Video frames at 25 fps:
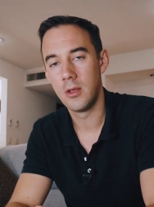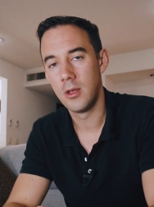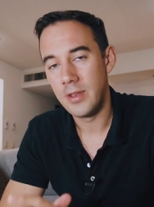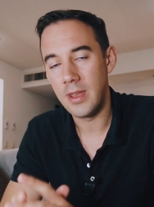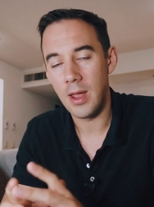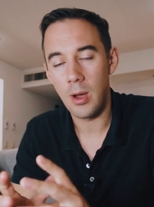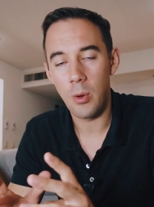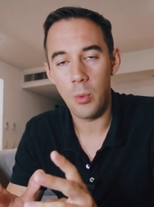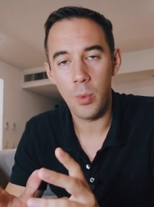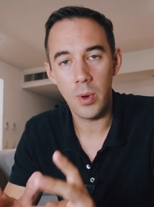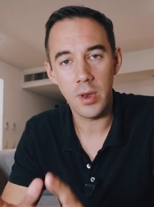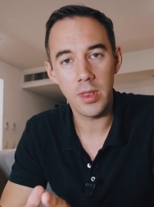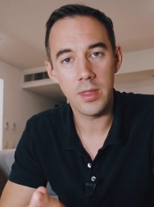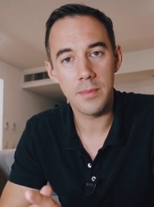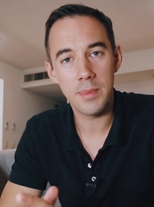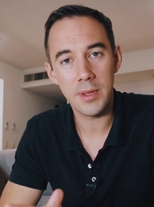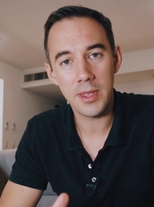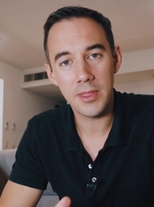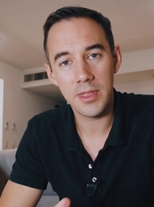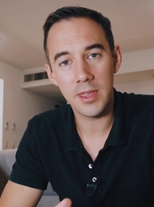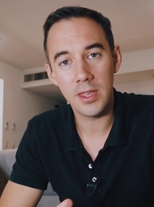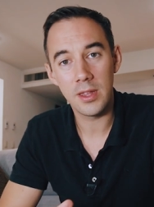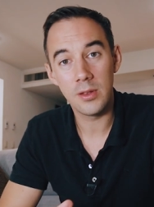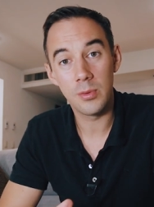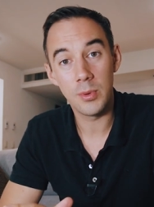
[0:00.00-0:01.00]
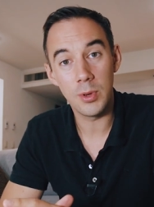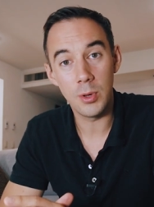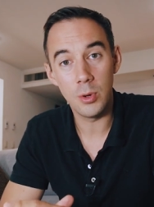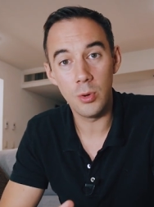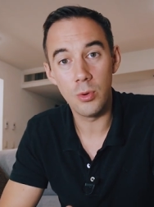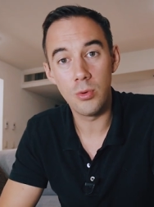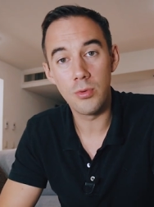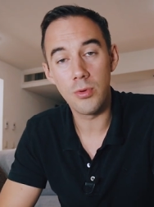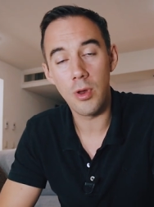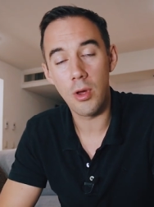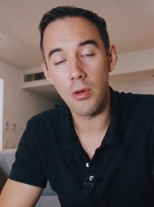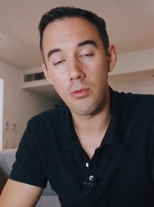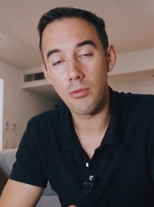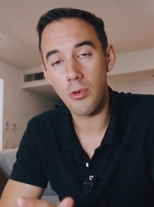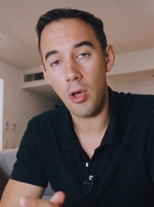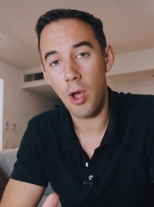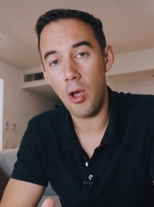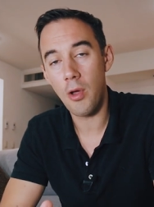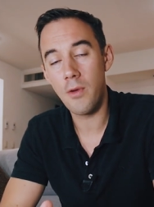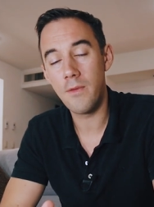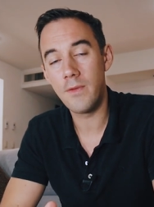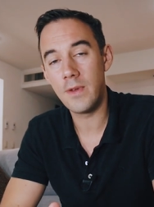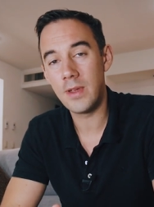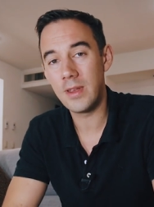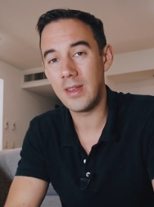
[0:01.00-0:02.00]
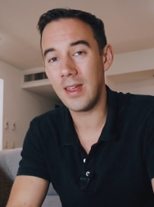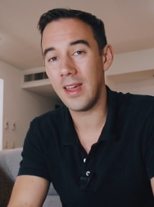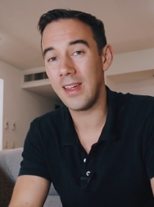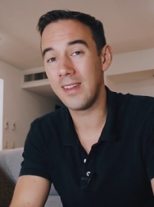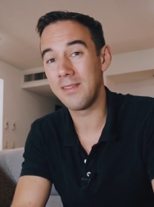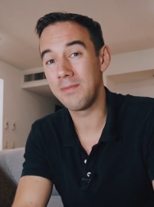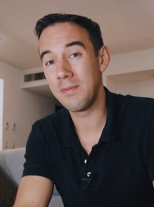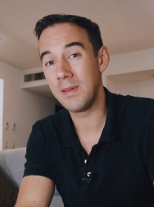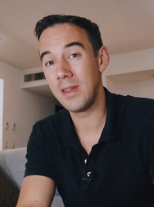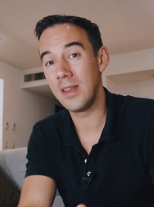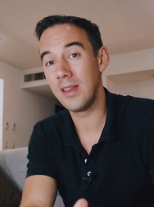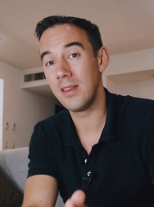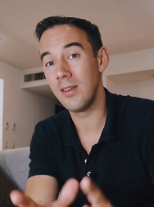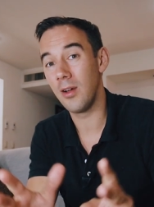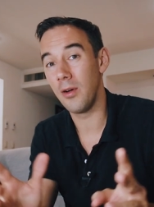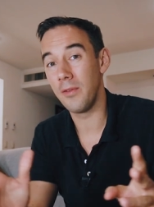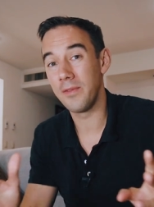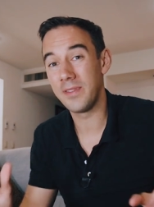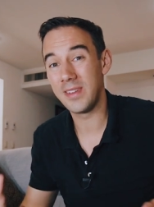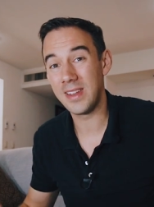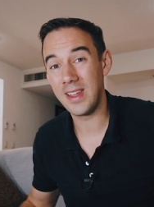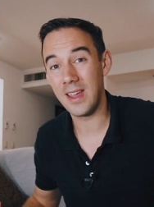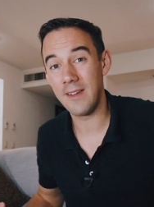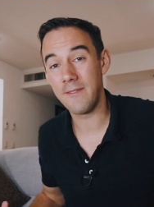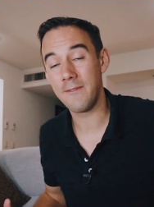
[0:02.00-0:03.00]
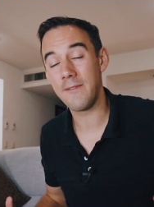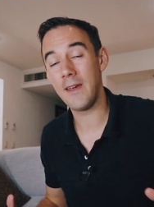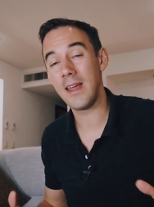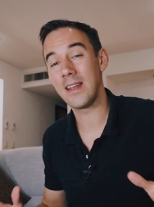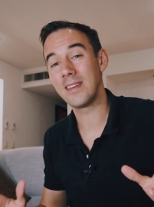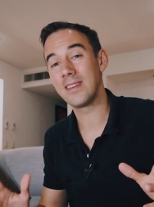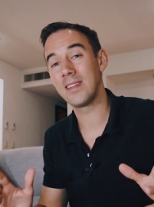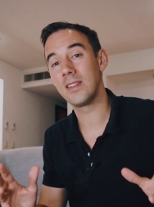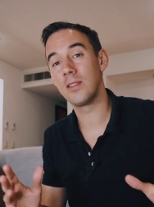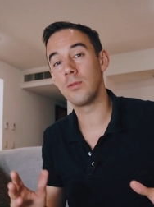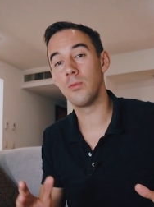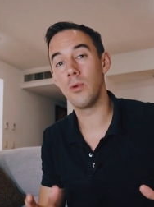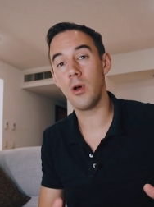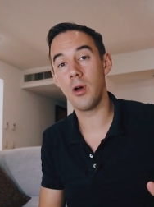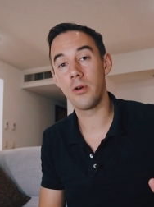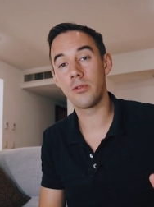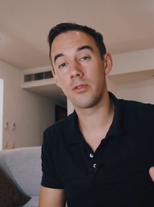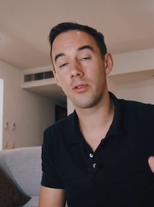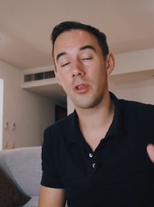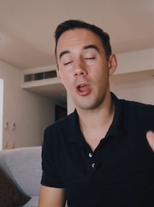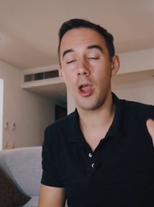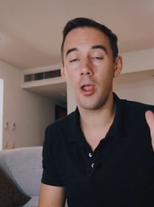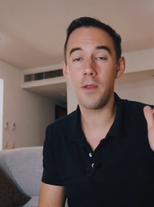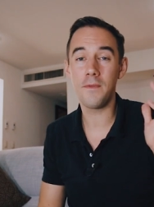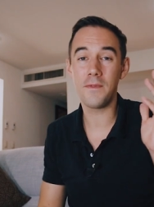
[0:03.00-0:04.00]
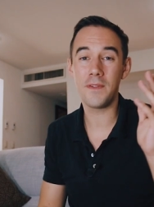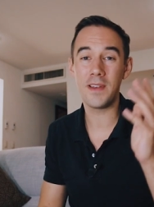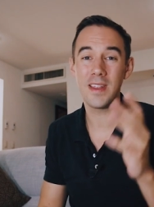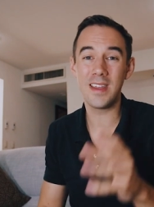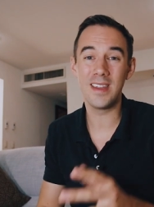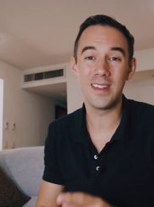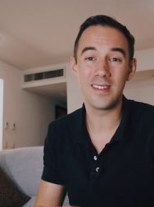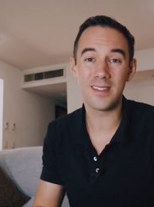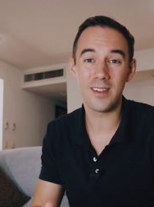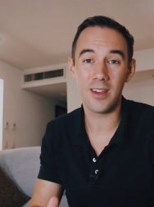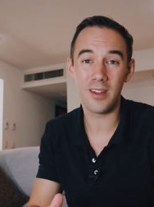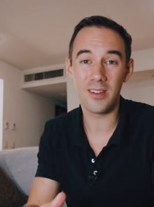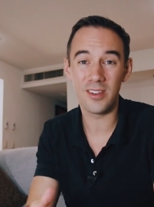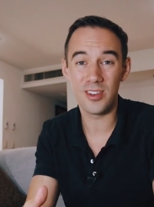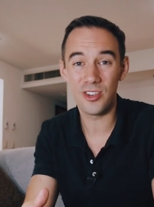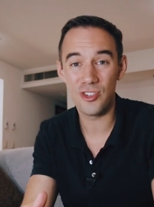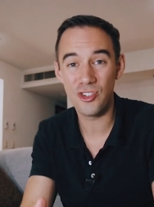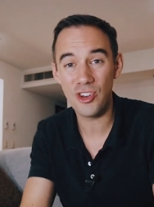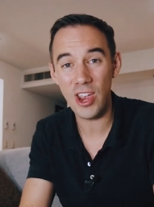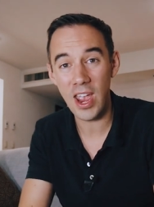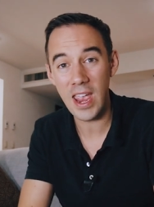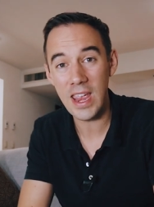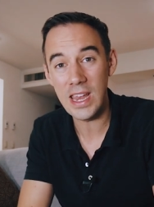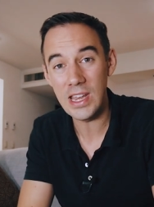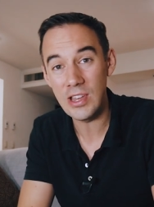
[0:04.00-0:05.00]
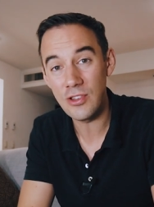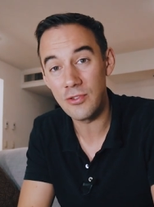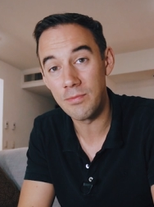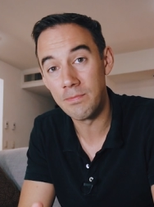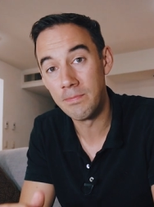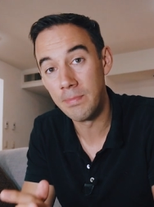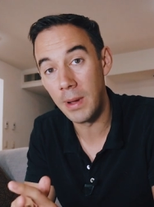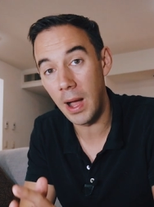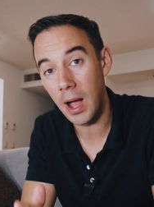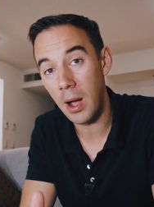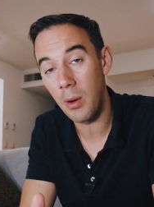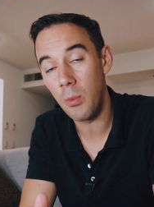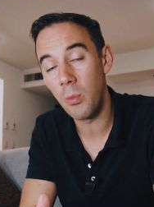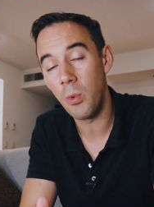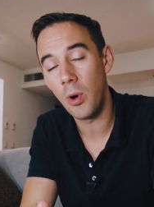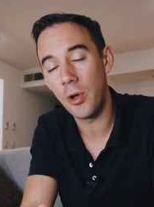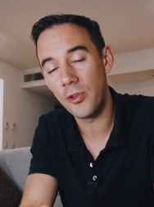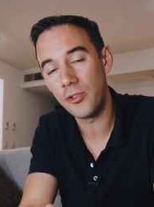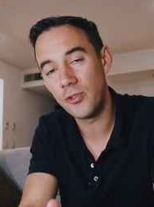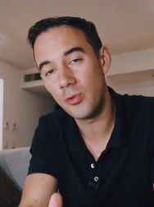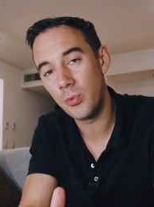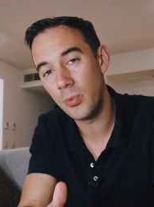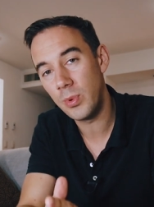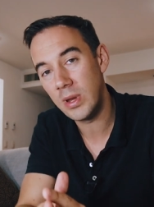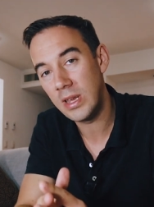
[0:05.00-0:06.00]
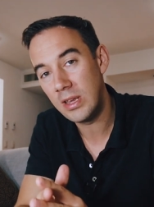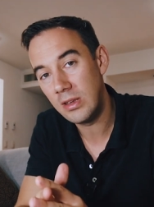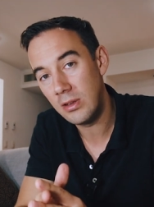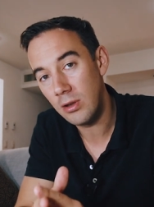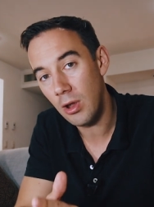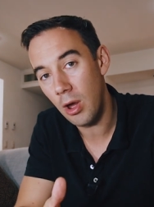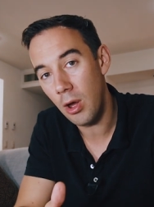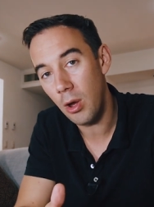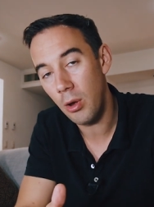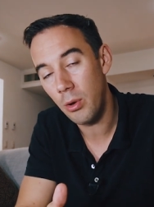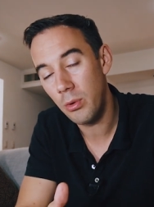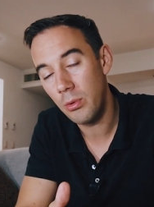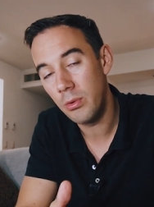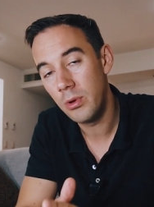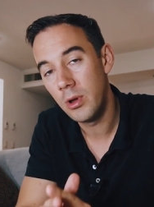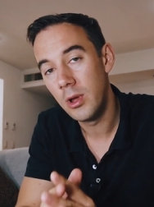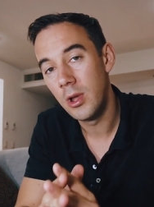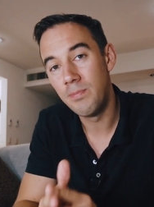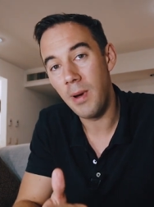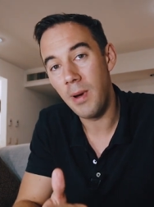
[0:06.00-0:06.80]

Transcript: Now, one of the big things we all know, COVID has been obviously affecting the world and hopefully it's going to change, but what do we know?